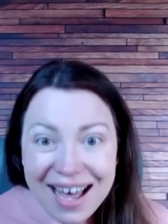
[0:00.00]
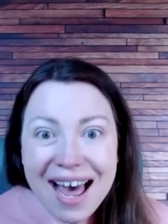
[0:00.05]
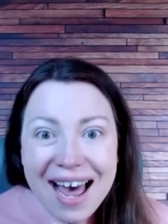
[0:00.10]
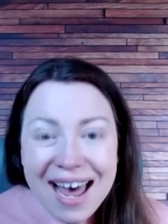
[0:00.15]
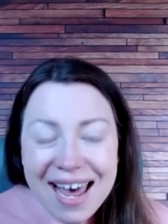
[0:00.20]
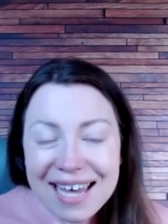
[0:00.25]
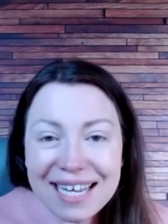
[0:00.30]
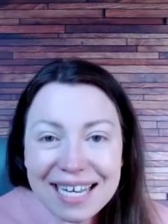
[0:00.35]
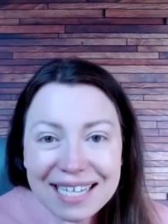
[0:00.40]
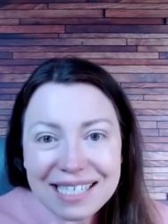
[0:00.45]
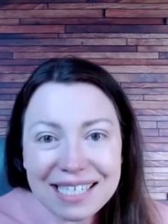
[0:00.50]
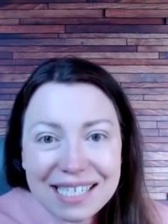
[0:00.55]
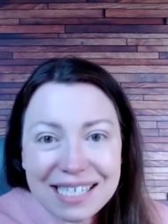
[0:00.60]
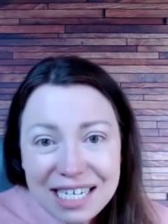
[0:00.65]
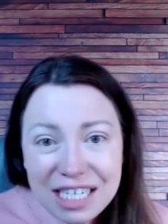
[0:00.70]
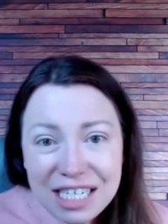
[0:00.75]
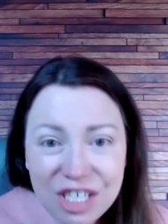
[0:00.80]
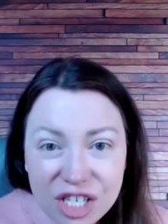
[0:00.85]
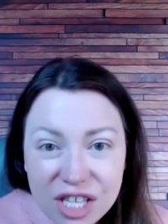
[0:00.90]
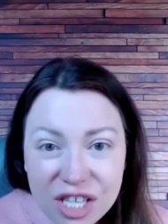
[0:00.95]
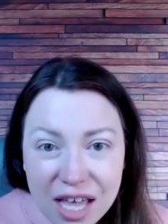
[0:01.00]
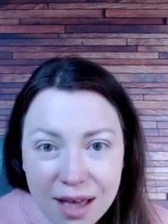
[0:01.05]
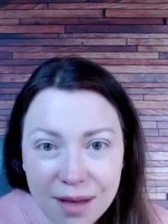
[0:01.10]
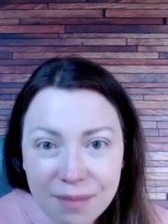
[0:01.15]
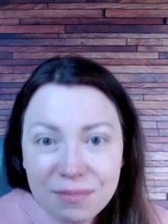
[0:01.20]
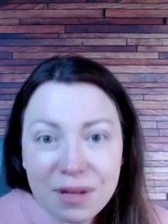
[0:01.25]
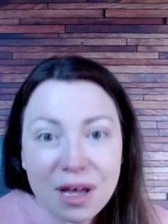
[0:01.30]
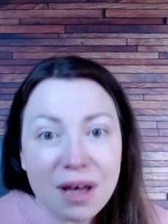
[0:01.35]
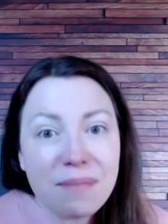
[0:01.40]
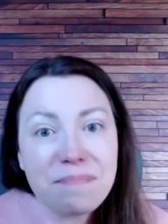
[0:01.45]
I get to teach
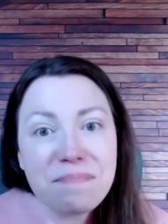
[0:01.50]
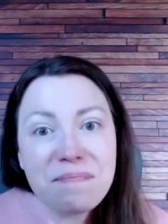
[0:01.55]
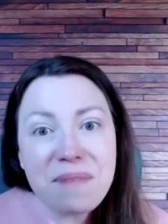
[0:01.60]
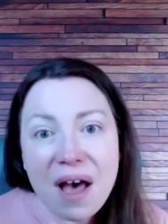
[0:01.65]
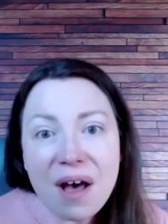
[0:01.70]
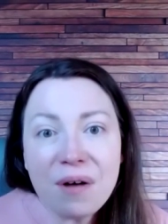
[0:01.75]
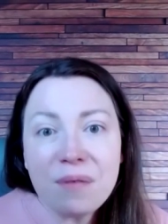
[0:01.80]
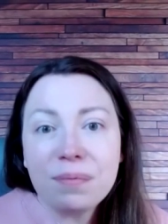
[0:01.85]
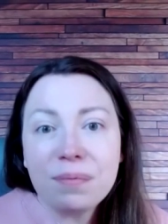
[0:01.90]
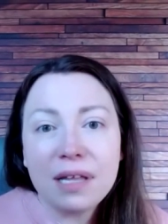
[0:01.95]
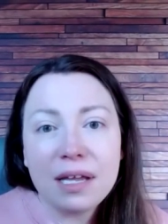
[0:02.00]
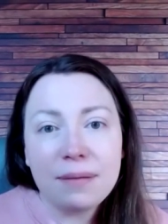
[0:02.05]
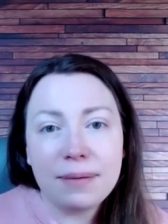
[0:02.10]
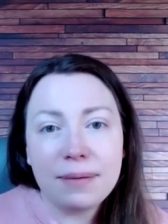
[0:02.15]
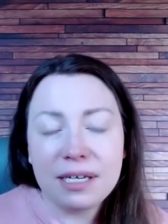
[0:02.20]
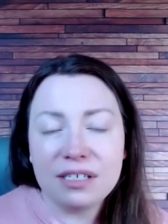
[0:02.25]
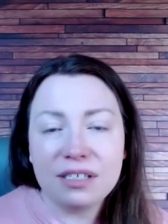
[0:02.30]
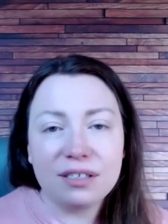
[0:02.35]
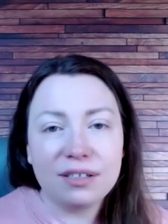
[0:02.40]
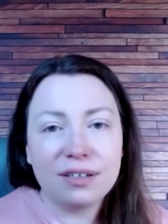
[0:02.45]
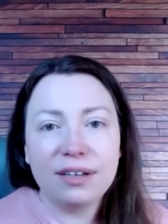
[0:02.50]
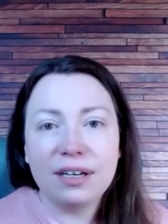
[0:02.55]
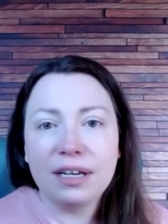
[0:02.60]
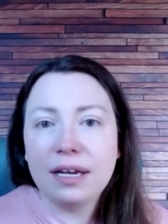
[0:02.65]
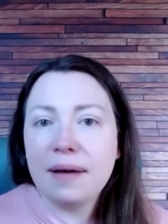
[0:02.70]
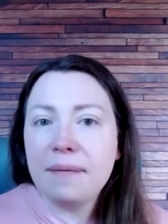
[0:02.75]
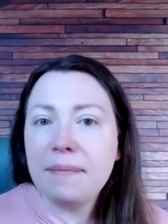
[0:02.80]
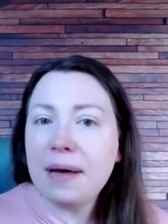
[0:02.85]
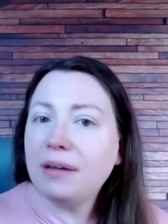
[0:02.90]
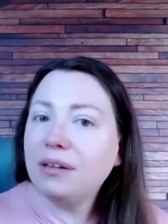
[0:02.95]
them about play-based
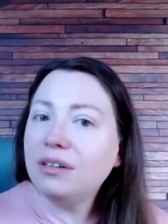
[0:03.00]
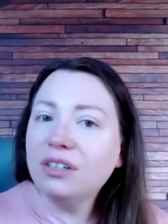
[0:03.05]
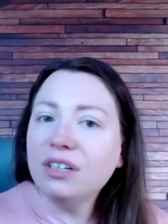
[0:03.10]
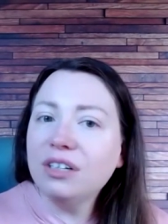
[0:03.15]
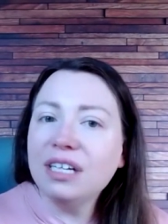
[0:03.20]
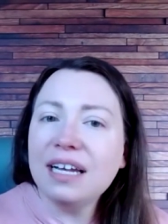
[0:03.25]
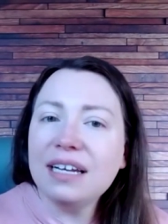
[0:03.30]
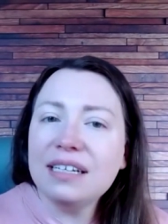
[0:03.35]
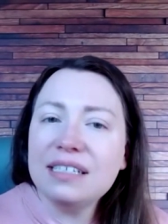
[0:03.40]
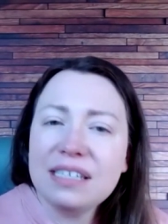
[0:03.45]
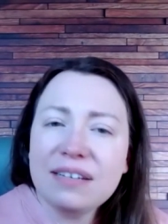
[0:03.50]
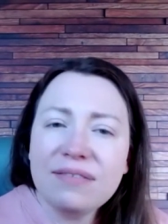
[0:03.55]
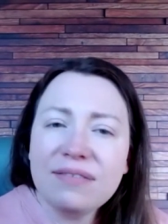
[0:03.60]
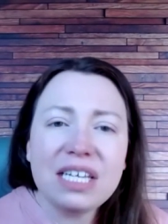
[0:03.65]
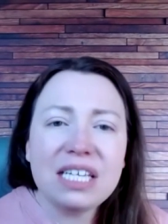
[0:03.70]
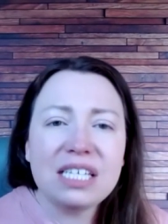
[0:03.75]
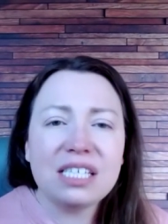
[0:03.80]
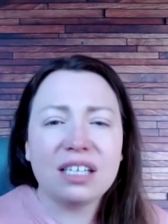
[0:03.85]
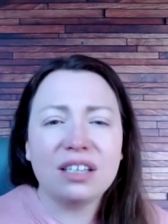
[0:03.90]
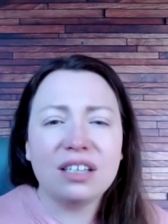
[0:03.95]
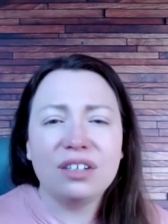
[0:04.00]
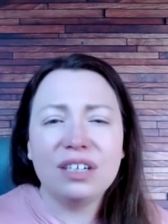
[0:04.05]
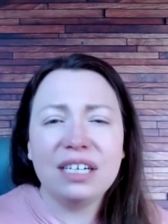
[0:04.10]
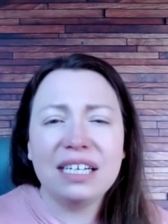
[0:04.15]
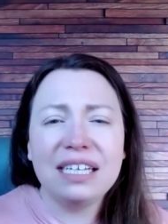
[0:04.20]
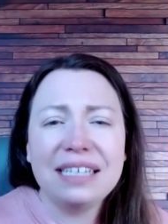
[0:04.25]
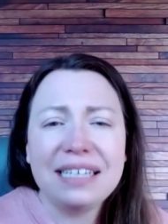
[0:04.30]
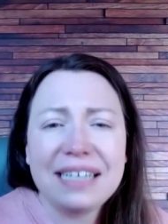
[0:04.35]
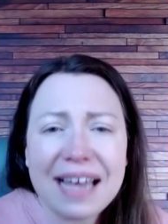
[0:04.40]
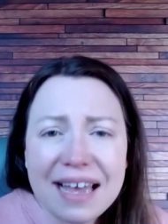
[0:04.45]
learning, about learning activities and
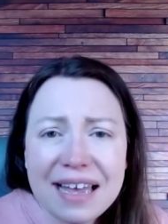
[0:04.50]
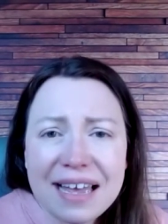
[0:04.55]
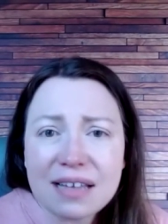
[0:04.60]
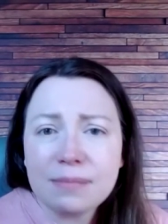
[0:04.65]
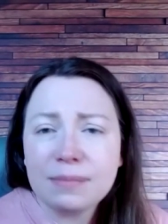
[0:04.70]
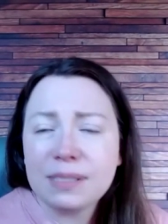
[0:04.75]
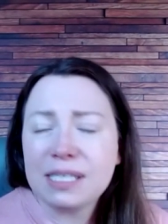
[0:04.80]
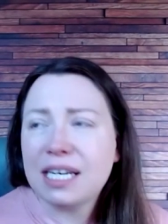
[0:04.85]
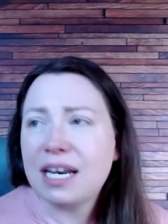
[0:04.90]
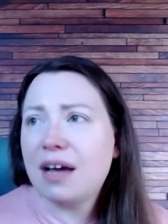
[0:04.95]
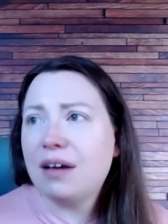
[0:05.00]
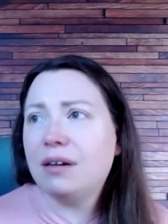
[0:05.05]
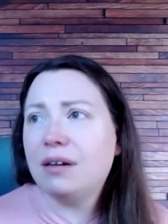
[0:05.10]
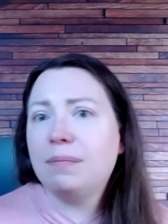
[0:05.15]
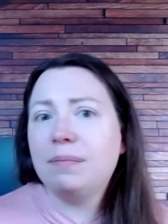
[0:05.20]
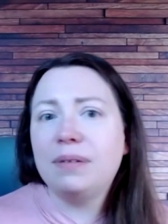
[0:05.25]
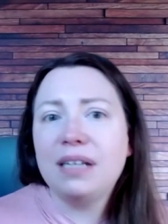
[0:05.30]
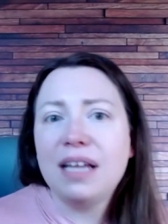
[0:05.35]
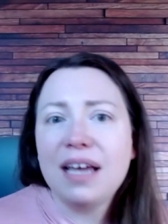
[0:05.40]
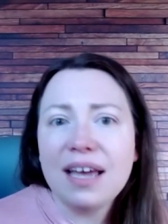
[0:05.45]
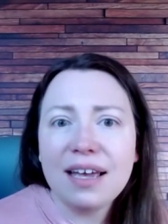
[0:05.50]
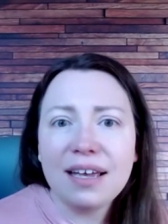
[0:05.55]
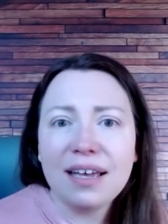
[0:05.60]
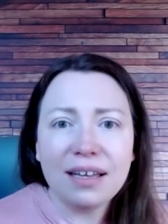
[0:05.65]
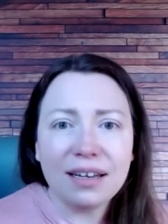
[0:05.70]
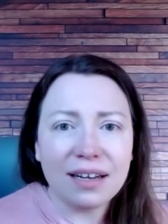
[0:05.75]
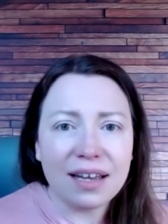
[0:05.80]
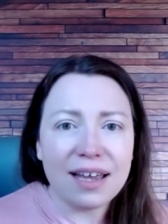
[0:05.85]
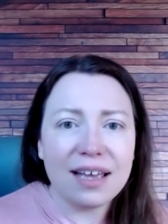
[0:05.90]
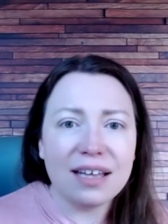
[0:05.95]
learning games and how to play
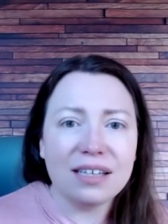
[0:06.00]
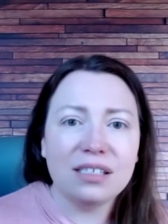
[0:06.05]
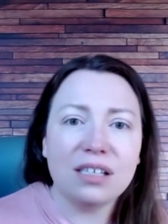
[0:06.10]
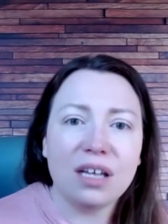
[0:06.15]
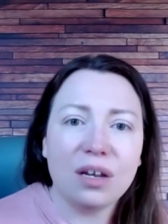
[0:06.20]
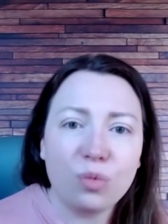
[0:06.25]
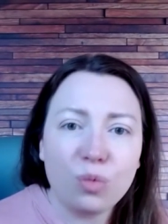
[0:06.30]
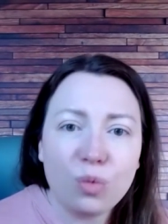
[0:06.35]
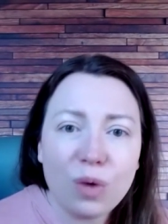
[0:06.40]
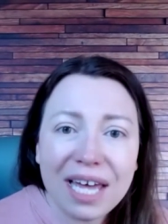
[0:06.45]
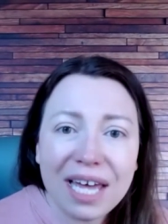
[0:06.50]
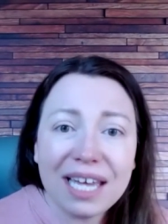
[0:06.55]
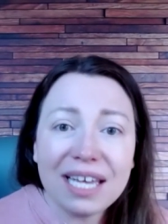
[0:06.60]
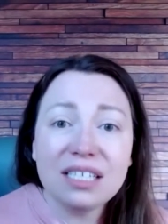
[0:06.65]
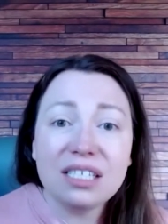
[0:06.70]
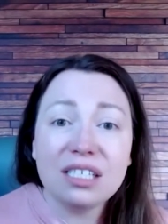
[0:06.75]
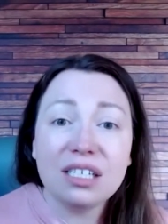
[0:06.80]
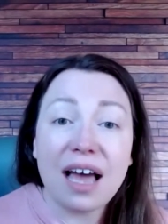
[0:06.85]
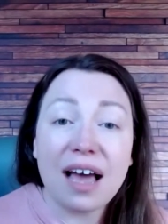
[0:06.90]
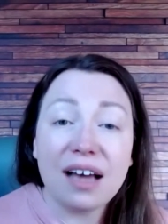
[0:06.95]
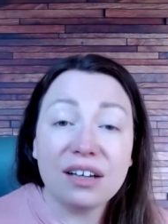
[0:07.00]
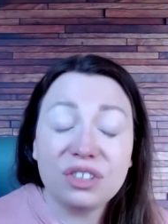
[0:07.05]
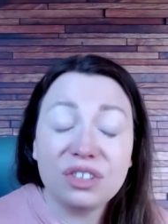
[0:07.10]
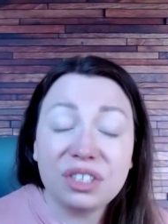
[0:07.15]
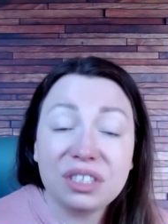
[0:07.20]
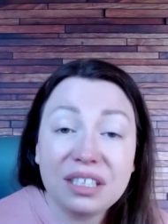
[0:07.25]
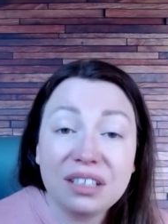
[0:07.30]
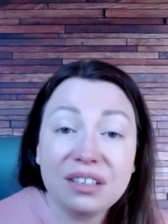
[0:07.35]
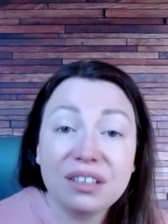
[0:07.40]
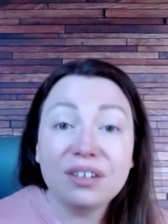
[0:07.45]
in a hands-on way to
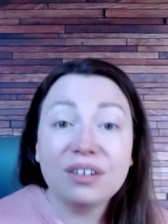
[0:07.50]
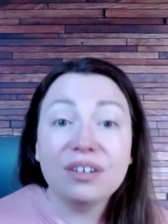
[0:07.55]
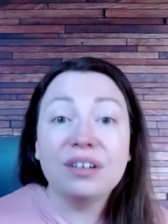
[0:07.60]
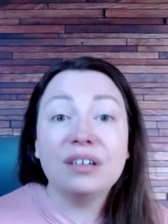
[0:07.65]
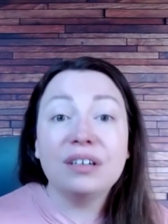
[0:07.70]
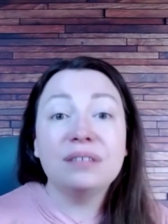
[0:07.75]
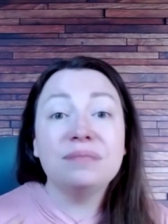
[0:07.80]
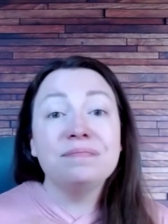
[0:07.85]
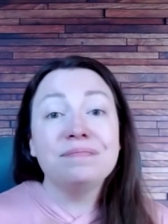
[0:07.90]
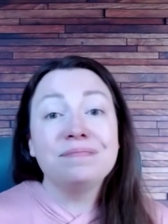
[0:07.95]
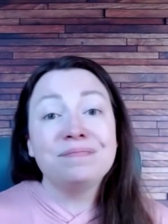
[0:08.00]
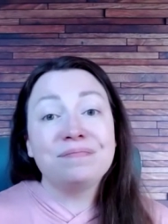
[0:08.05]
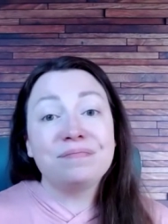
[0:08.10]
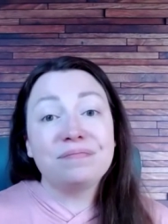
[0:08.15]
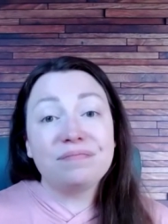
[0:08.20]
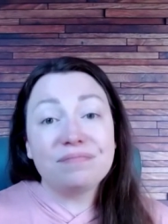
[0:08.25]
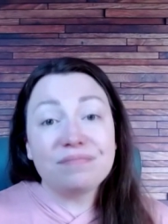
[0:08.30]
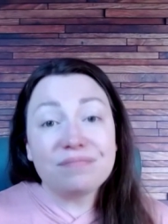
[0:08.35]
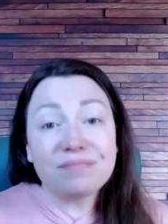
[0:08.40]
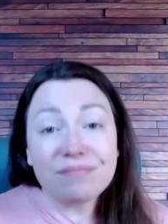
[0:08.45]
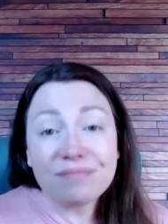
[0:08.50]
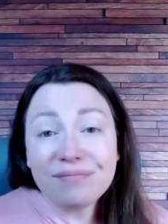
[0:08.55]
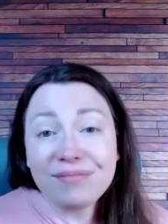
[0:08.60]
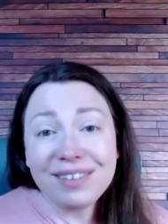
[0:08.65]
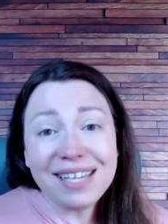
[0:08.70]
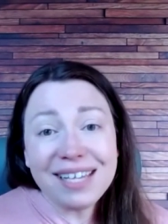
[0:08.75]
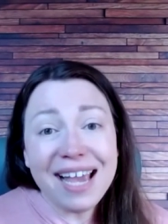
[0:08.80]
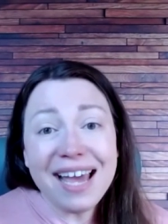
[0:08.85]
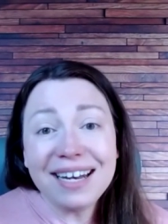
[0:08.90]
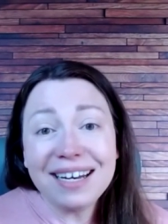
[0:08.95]
actually learn.
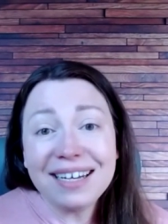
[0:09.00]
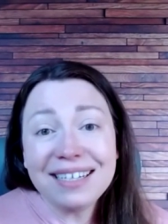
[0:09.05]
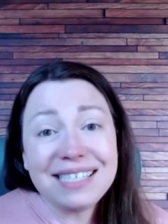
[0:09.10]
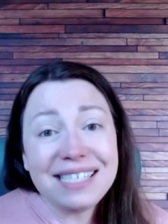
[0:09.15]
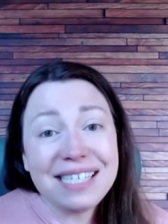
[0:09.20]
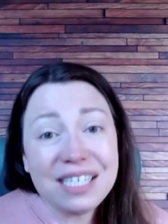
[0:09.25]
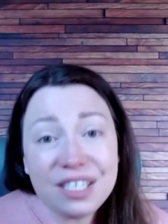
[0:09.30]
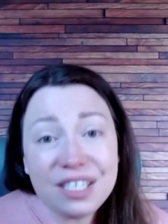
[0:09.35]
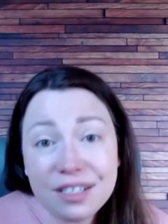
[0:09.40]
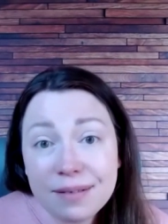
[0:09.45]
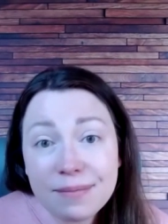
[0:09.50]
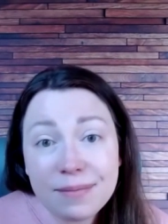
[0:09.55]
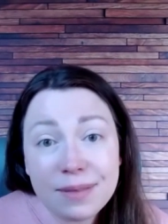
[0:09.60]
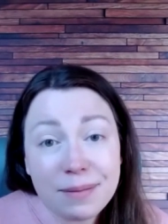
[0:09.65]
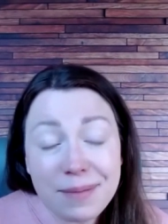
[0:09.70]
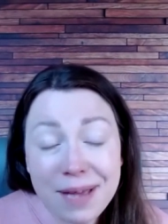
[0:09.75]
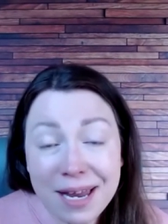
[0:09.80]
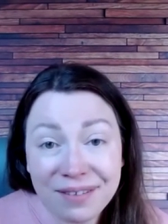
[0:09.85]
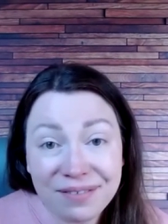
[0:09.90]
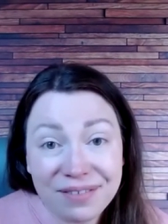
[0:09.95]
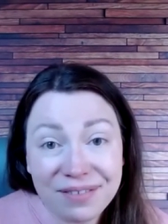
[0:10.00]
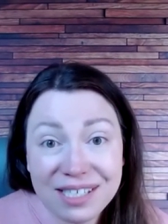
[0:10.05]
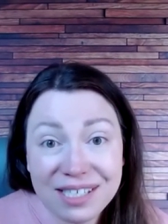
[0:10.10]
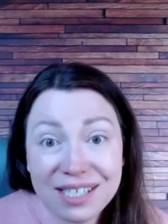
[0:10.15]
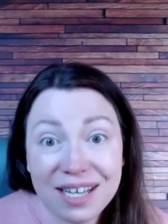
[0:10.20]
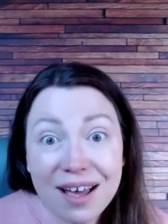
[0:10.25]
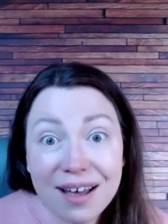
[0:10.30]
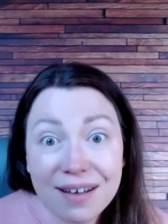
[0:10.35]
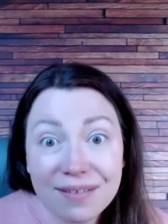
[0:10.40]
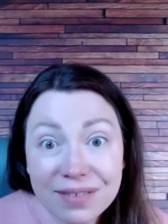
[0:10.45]
And I teach them the benefits
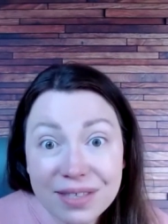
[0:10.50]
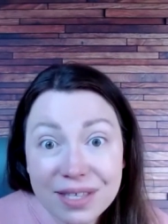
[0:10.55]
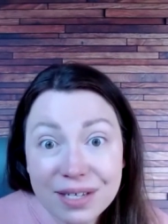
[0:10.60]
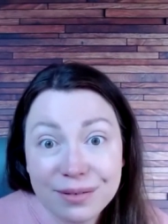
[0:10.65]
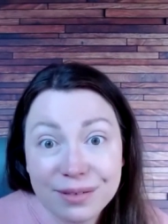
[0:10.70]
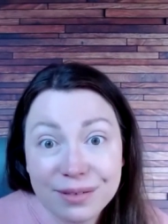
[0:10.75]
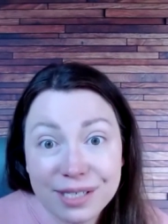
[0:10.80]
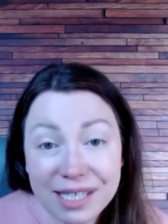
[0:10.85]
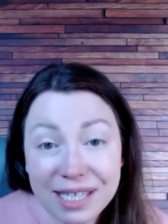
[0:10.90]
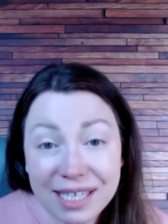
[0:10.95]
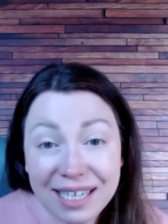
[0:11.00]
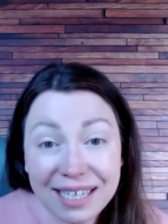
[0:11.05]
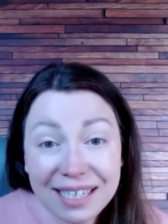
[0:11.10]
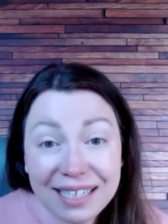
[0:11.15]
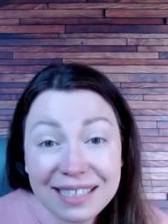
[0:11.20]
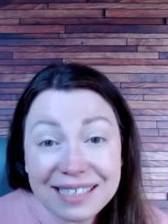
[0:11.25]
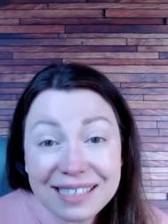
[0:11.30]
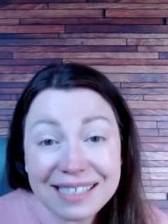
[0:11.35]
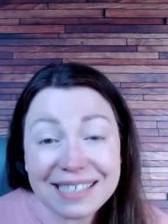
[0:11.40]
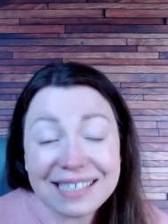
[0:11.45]
of those things